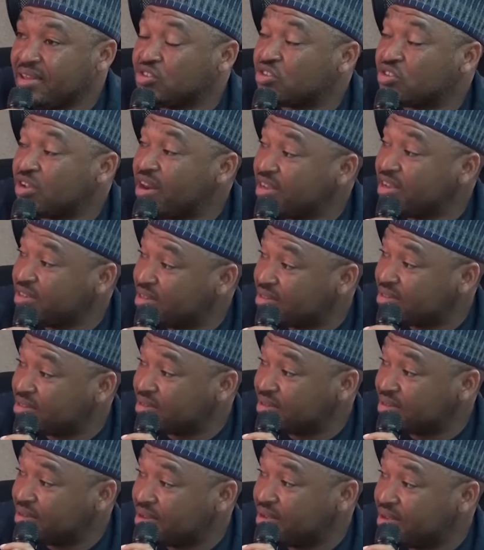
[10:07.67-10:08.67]
installations
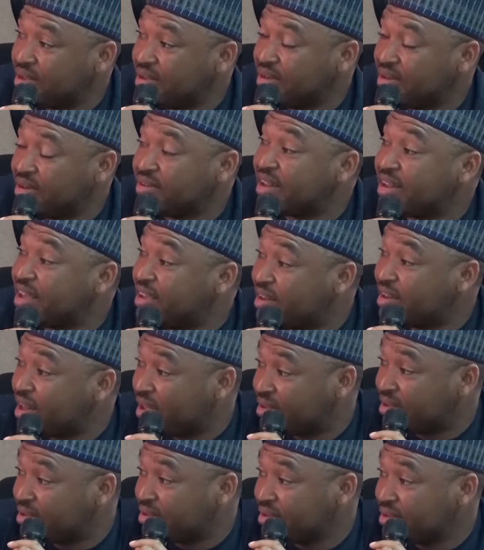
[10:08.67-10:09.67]
in
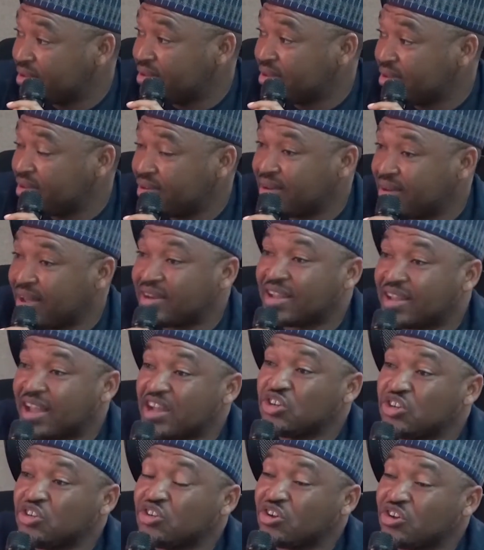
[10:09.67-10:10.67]
Tegina that
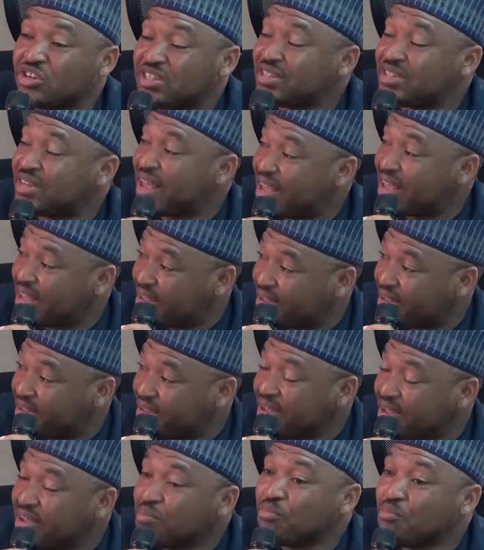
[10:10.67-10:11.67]
cannot take
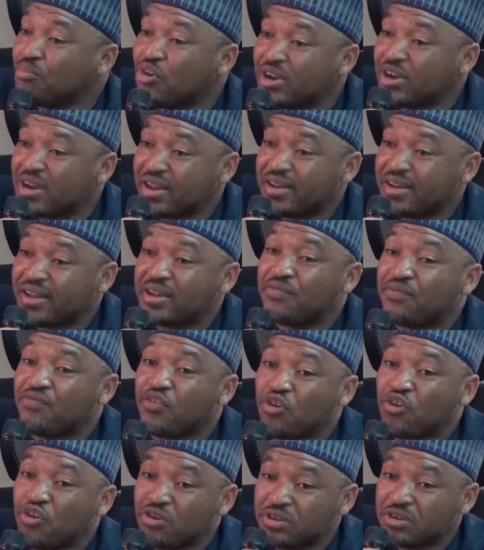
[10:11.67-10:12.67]
more than that
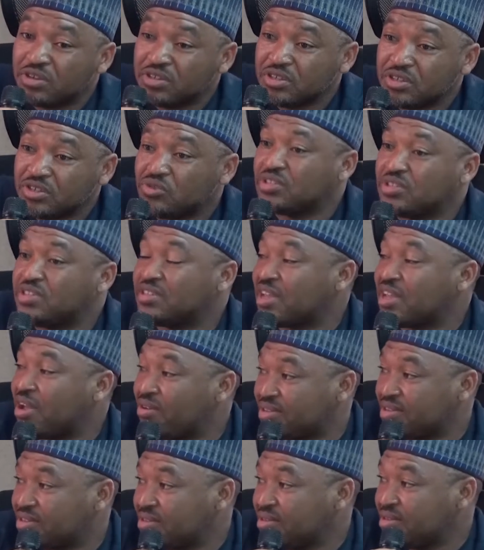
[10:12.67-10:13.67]
four to six
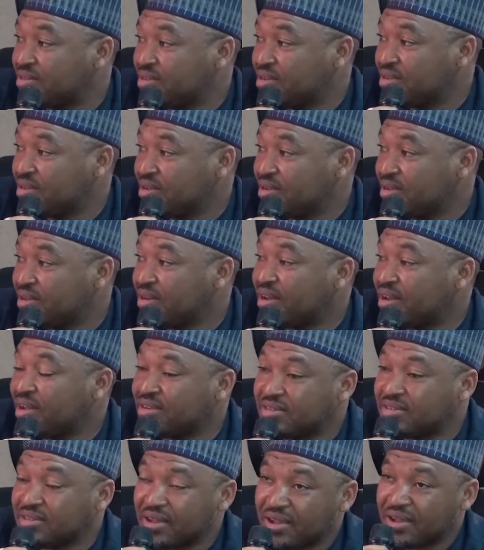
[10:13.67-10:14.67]
hours,
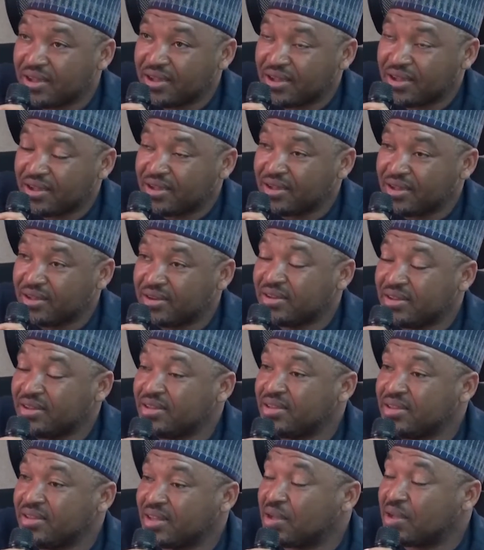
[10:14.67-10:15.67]
that uh,
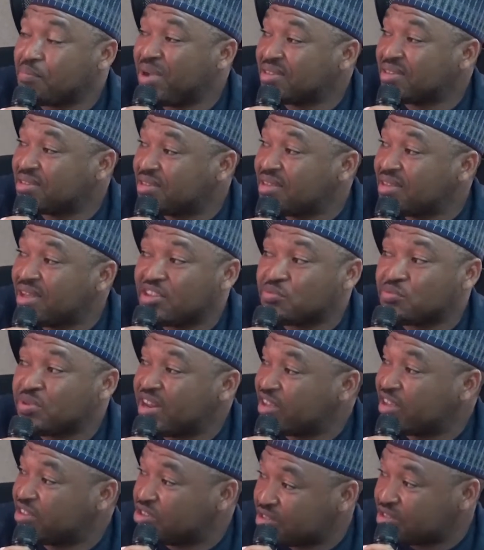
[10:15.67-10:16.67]
the capacity has been
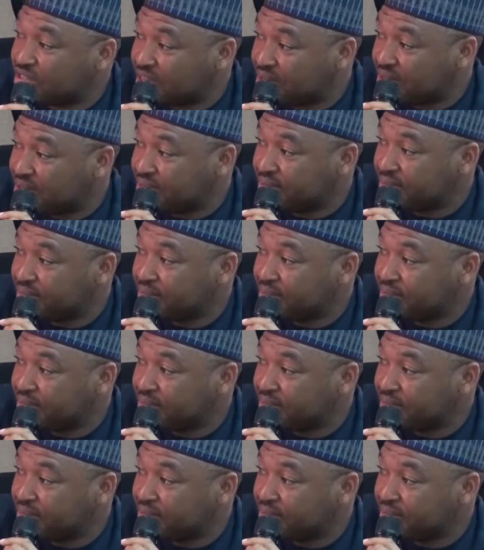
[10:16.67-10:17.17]
exhausted,